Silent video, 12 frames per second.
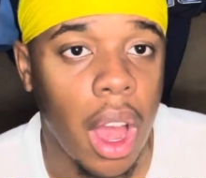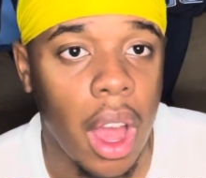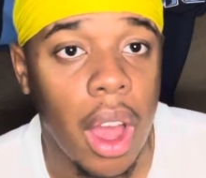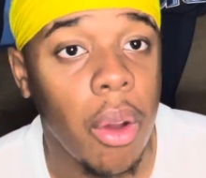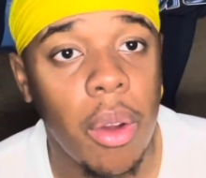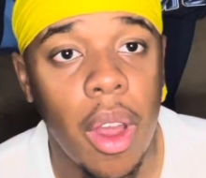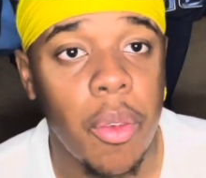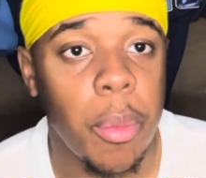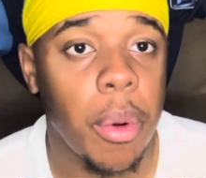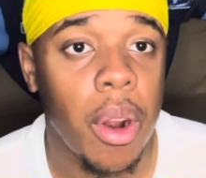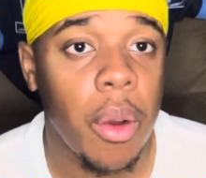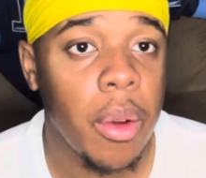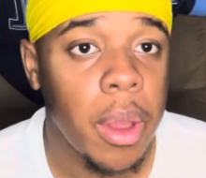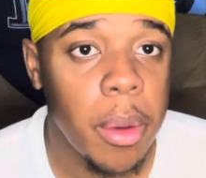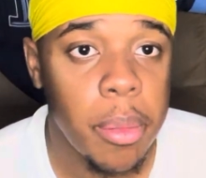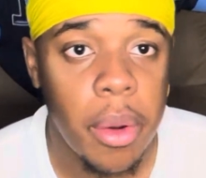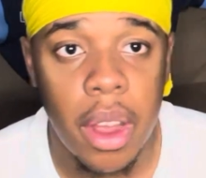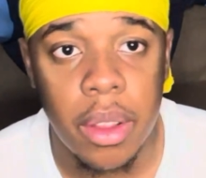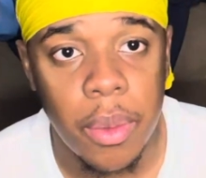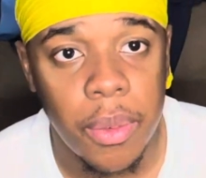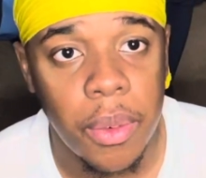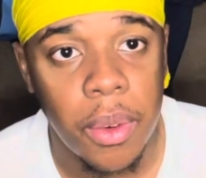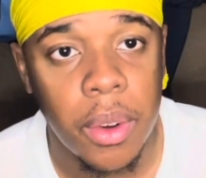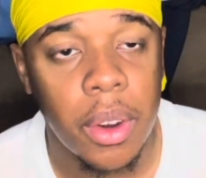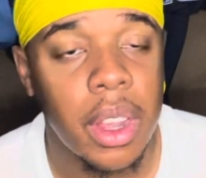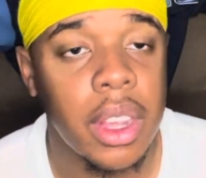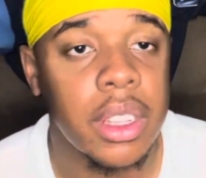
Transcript: I don't have a problem with him playing the four.